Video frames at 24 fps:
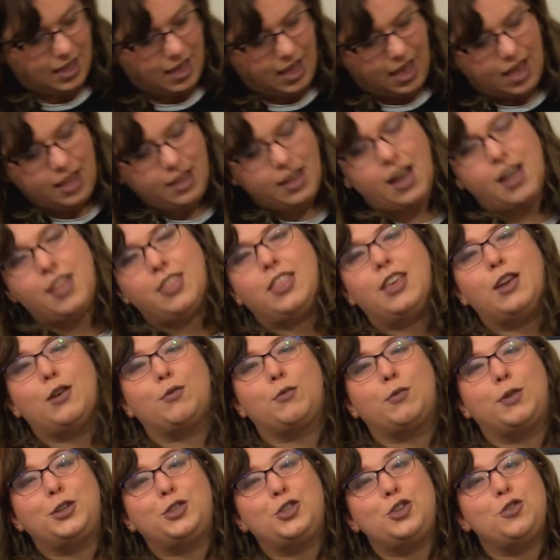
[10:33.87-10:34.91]
I got the
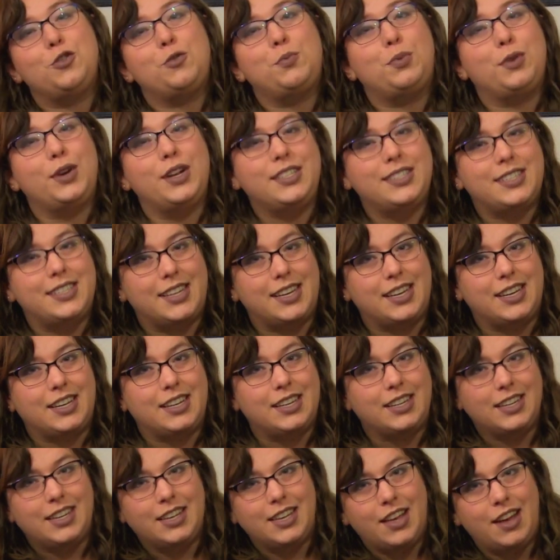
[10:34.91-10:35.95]
original
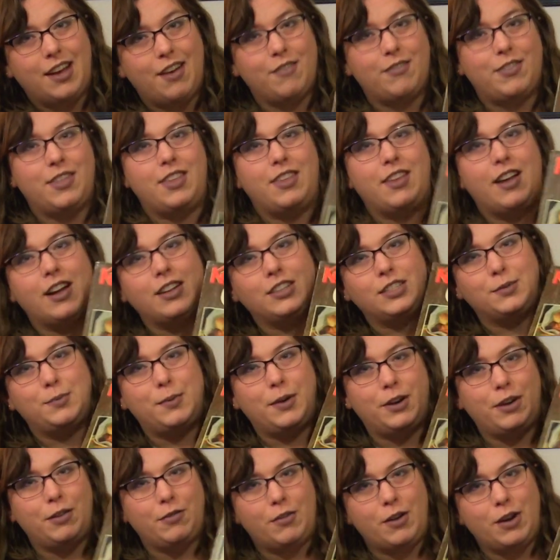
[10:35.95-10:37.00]
printing of the Knott's
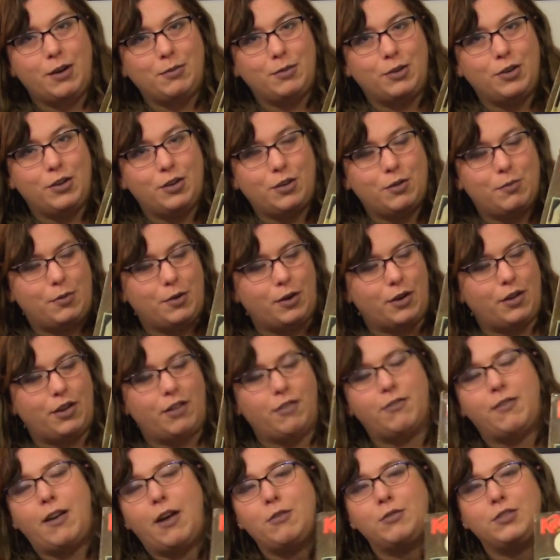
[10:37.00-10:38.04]
Berry Farm cookbook. I
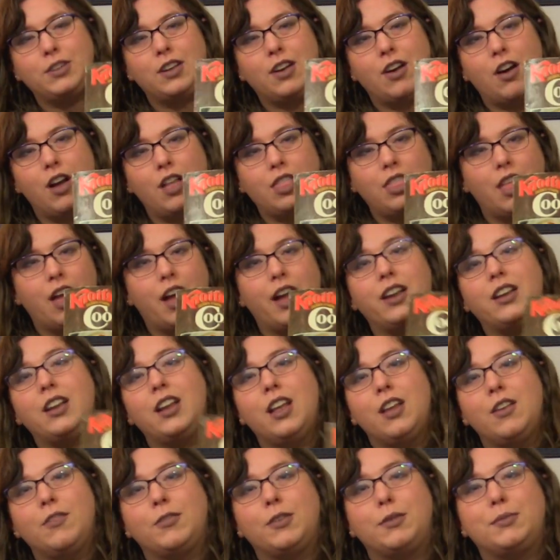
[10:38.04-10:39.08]
found it online
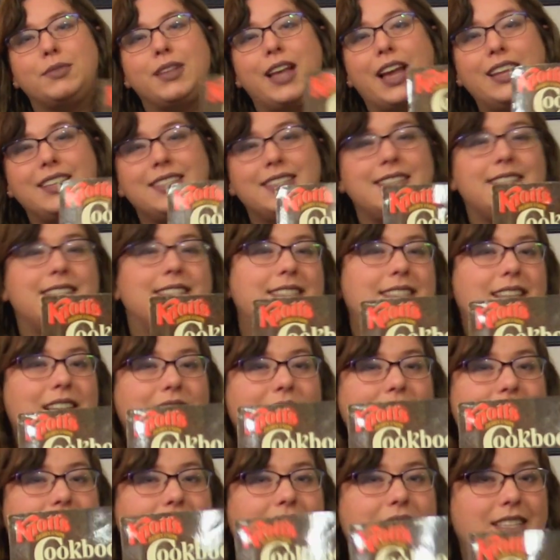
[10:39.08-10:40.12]
from
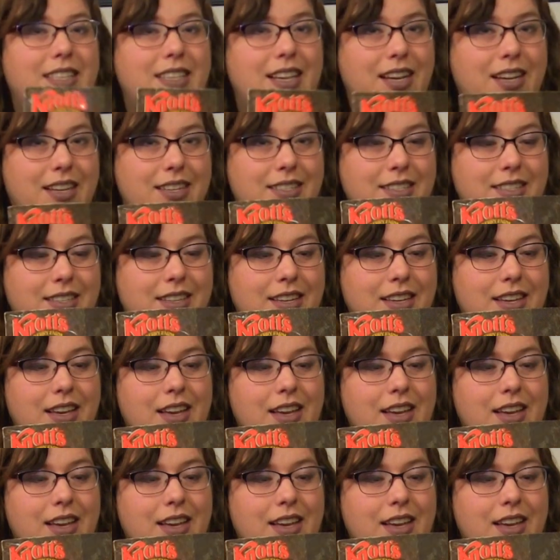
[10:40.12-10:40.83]
1976.